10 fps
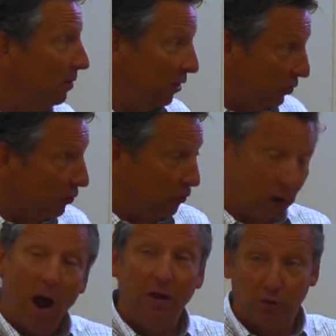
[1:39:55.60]
This is
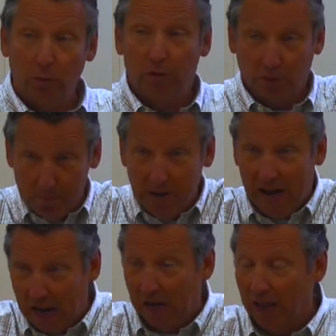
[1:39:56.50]
for high school, this mid
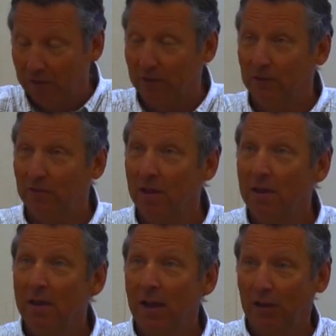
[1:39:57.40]
adolescence.
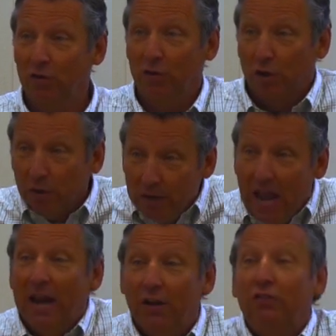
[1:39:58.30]
And so you create a